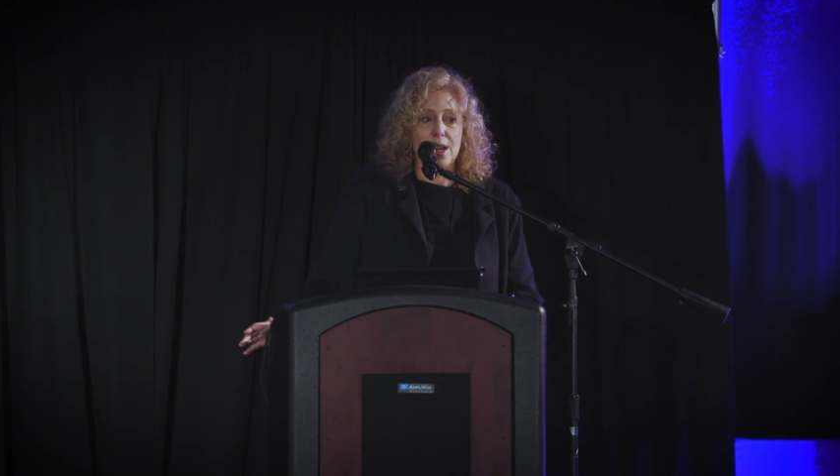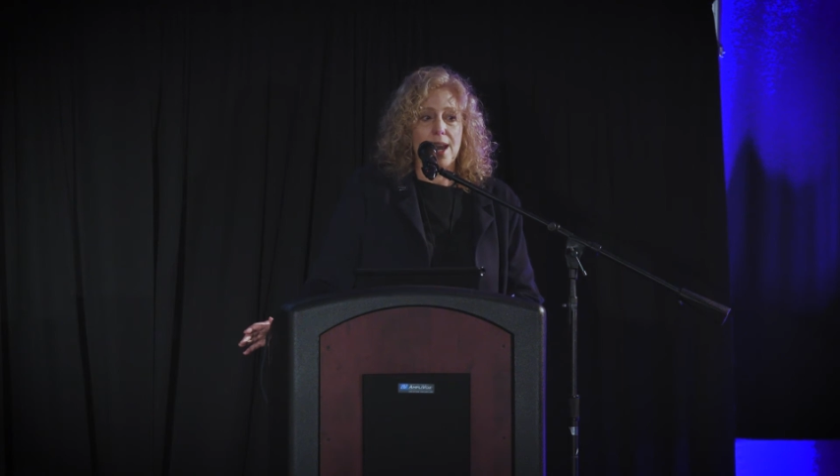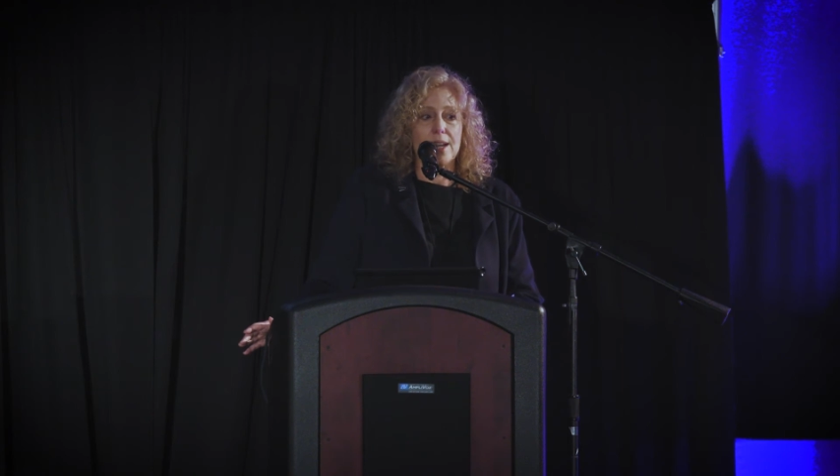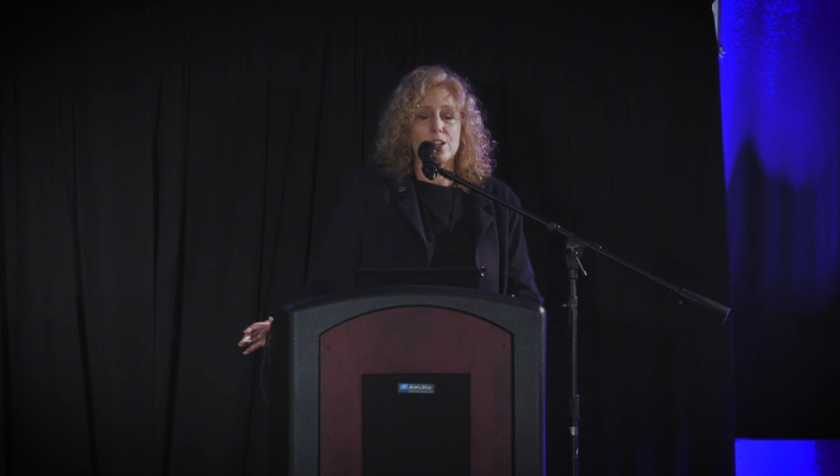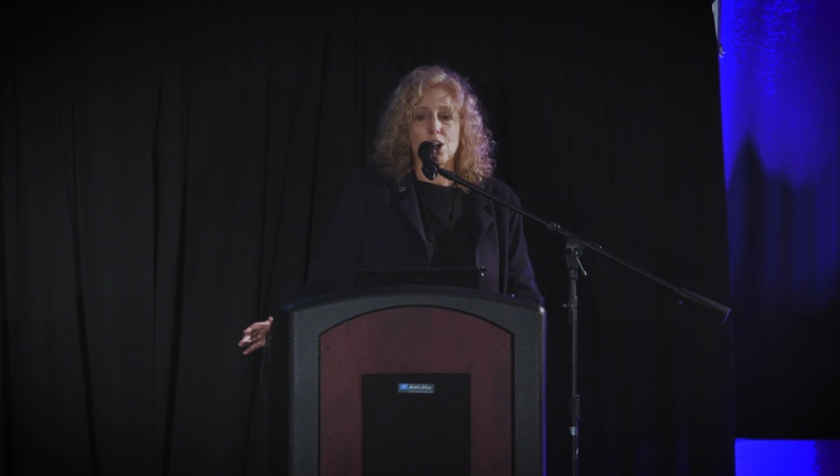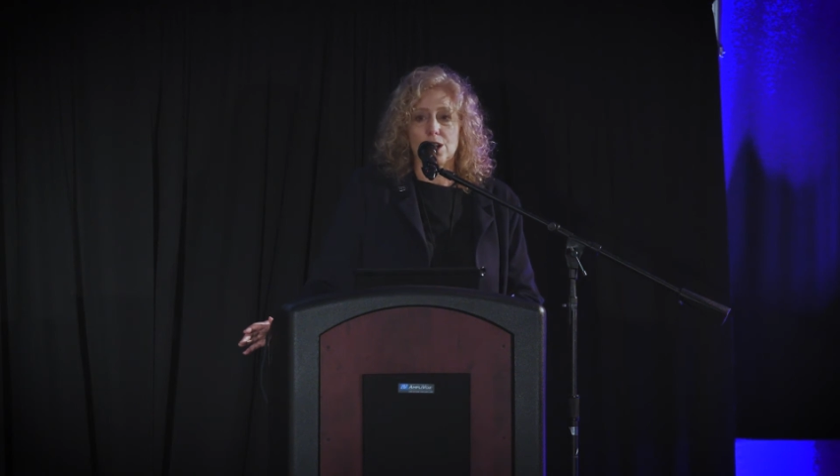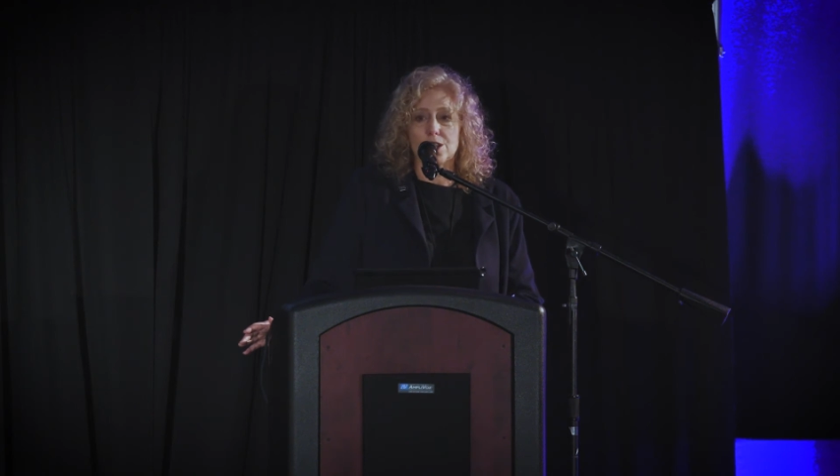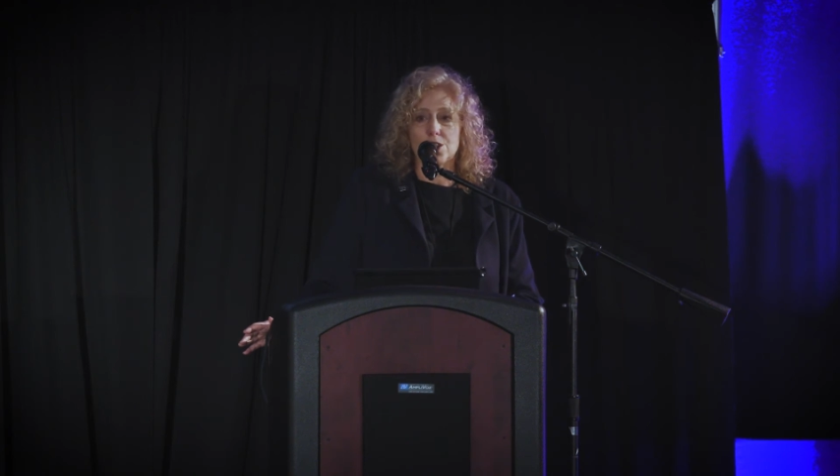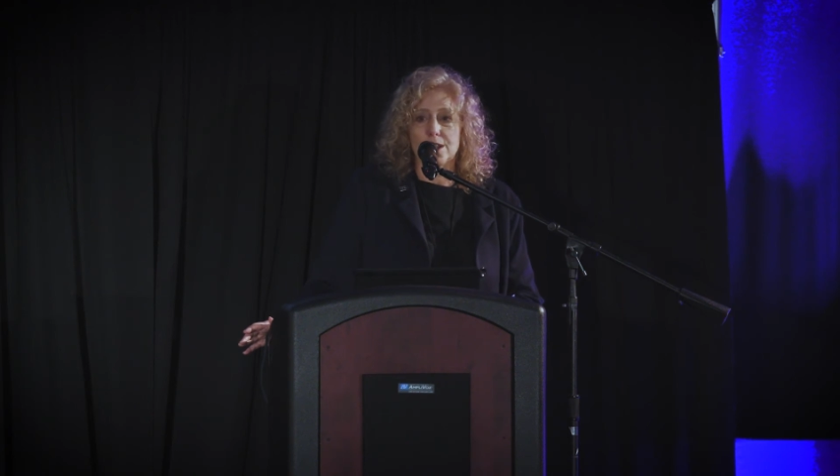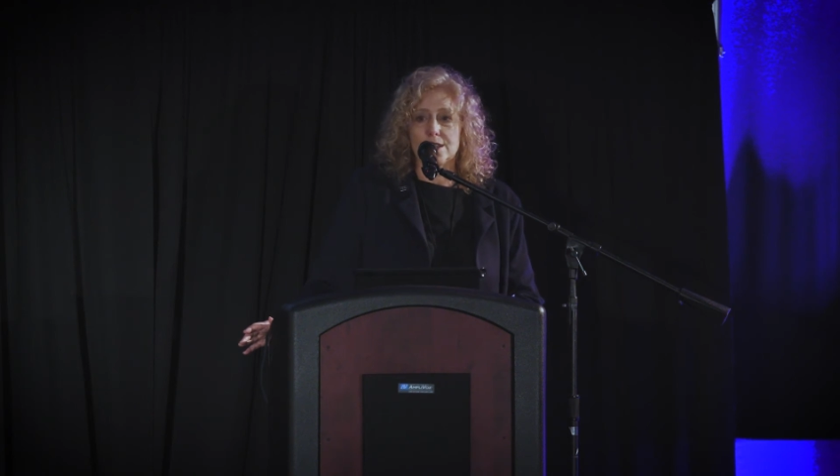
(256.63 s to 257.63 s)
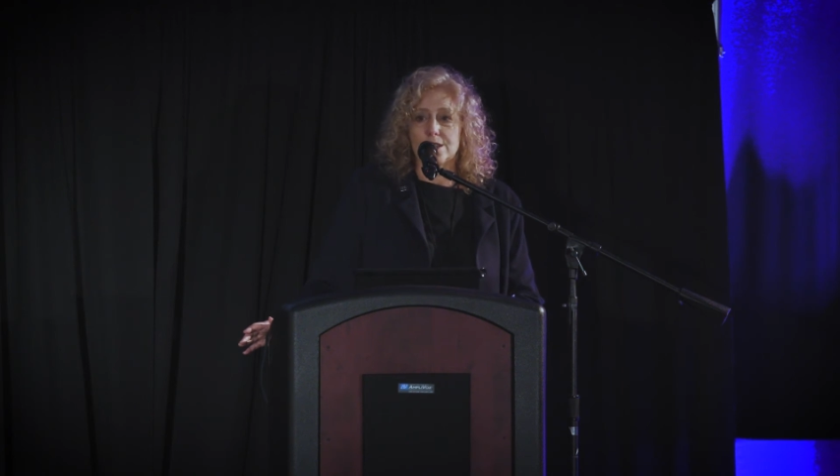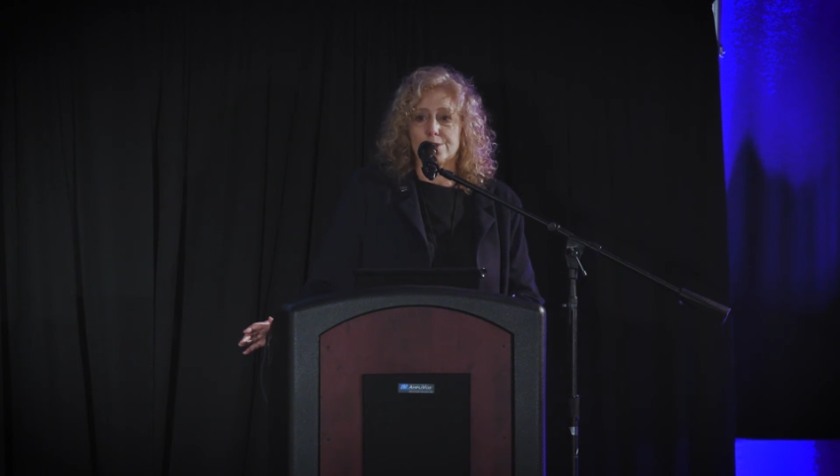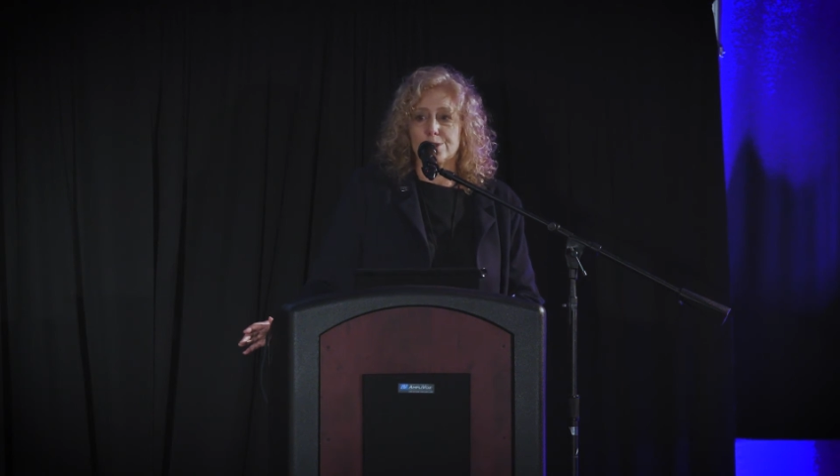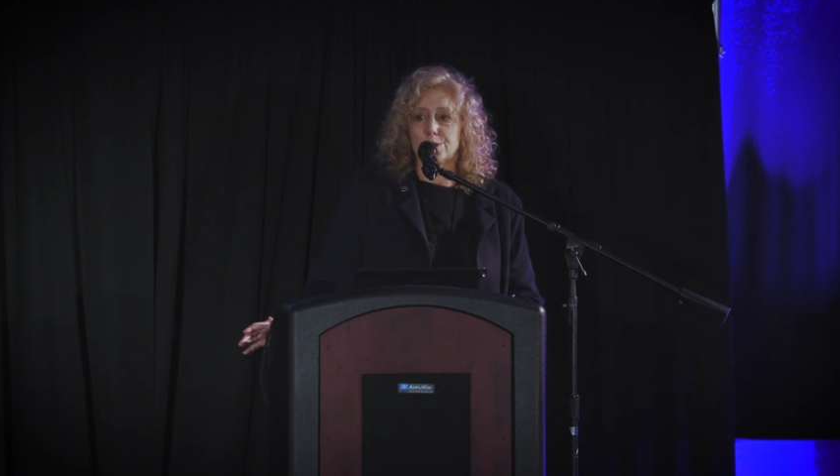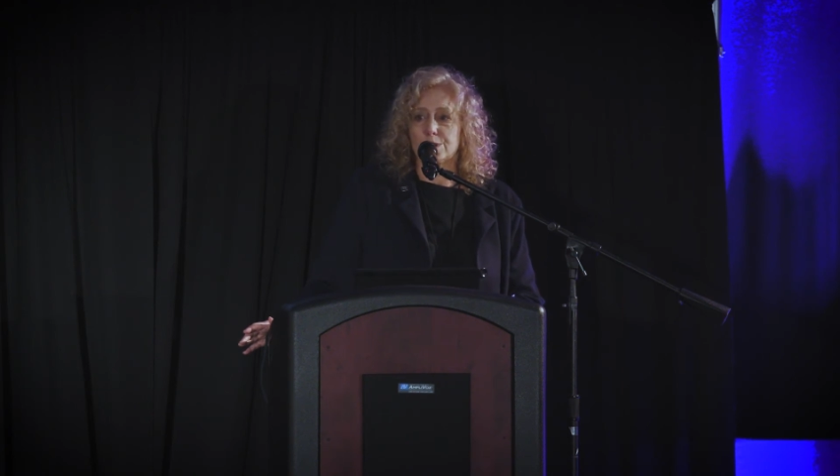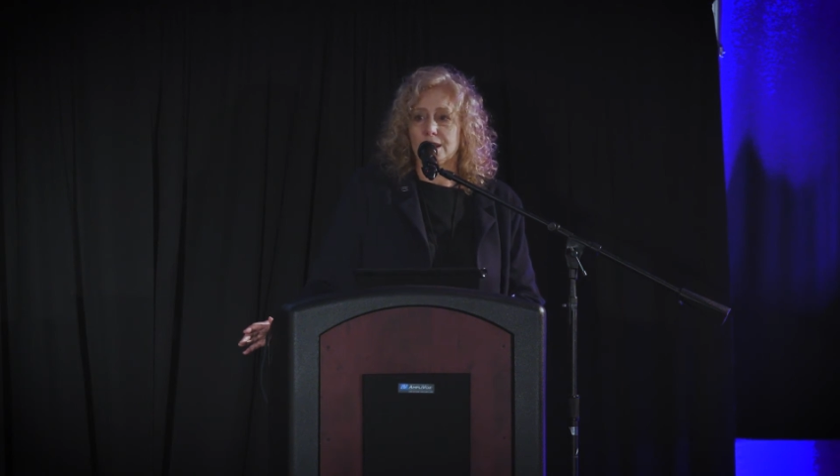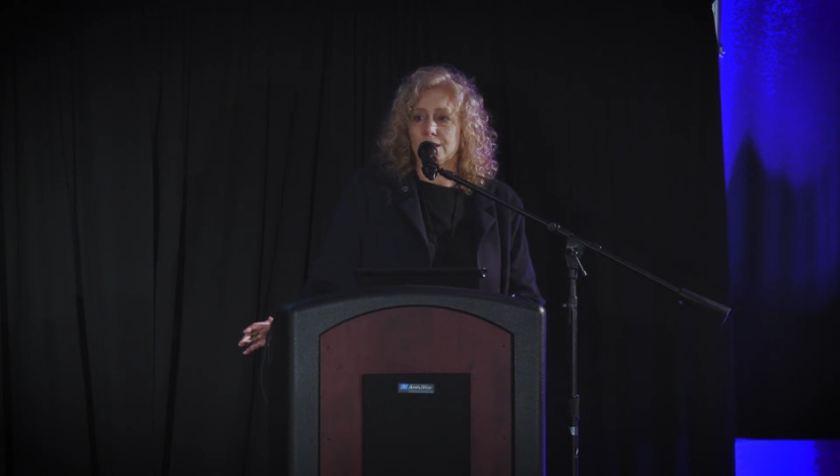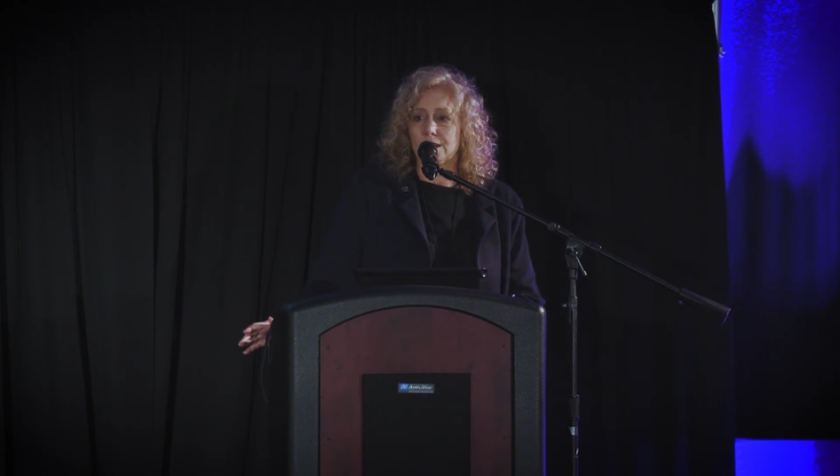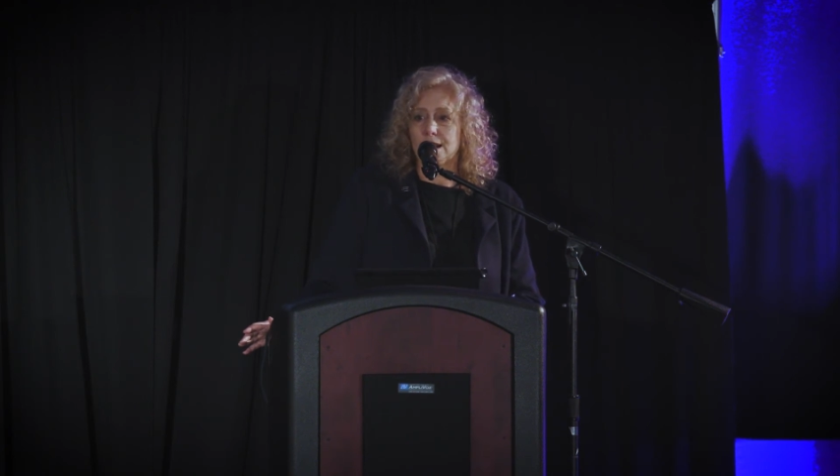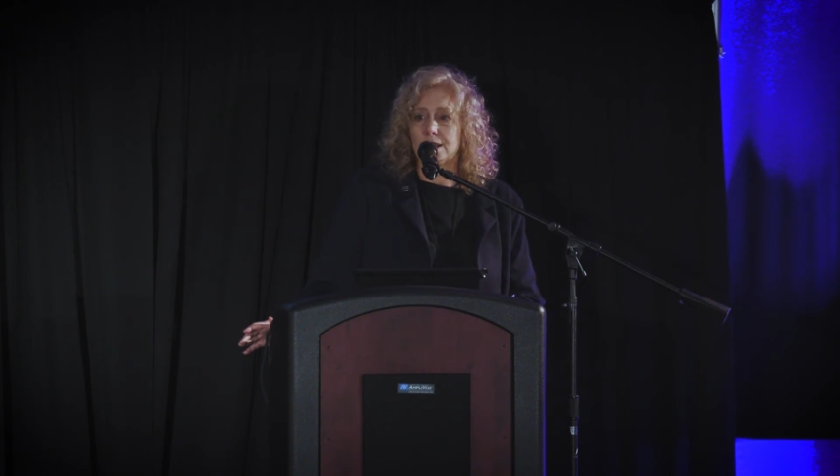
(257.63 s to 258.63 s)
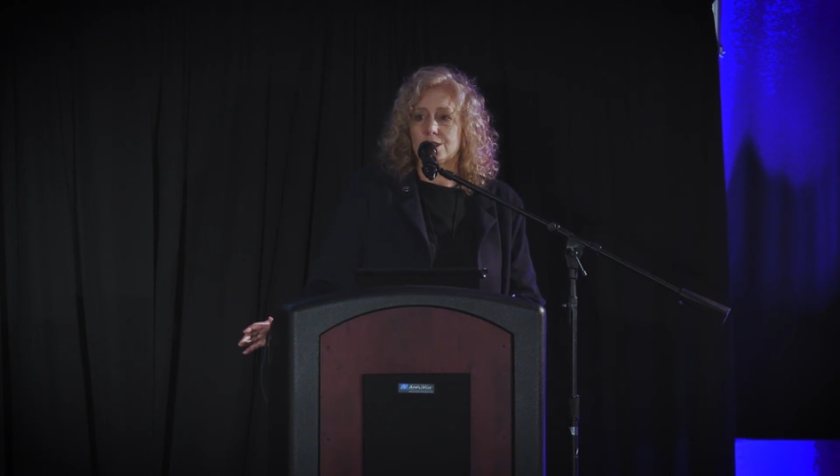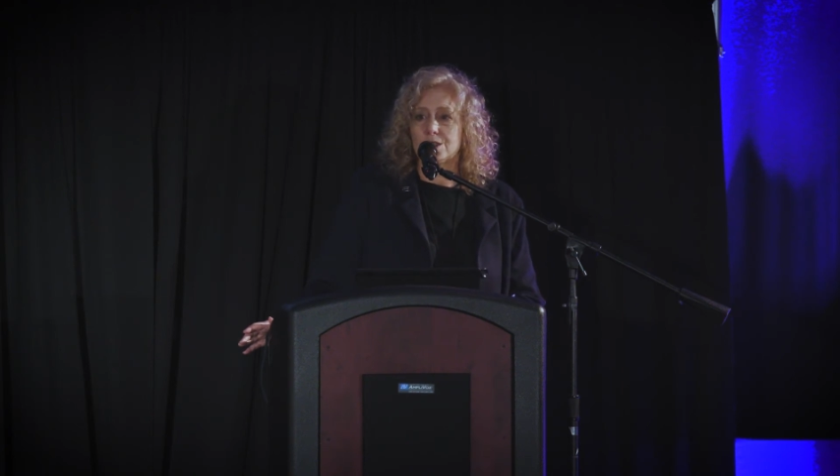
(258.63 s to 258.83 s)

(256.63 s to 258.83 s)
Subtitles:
and a knowledge center for North Carolina